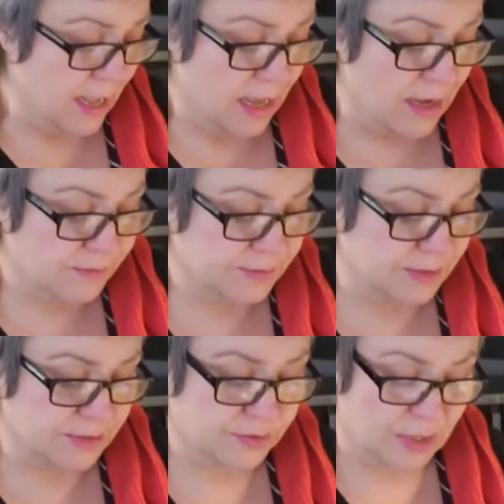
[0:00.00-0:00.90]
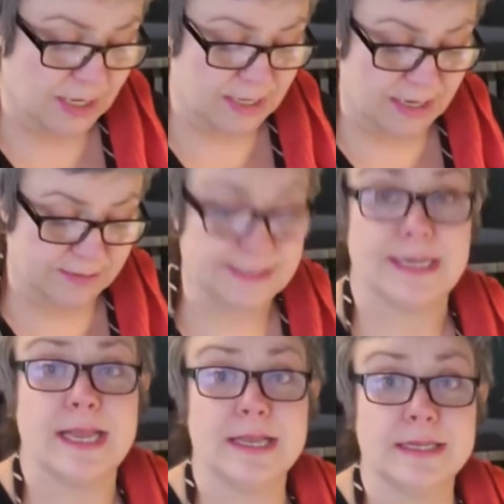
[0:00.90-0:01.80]
I was going to try it out
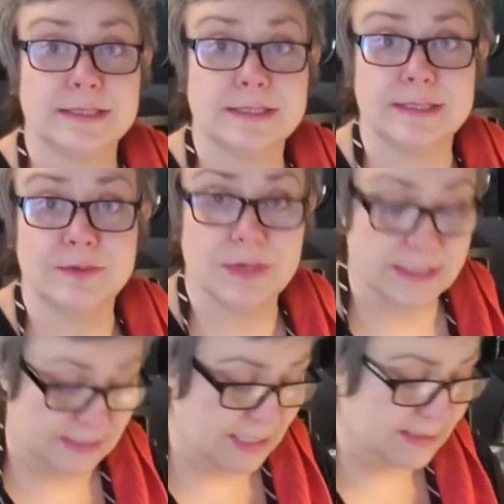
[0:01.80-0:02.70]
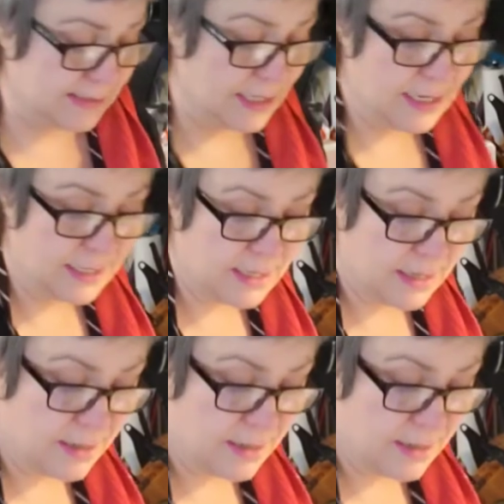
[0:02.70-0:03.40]
today and see what it tastes like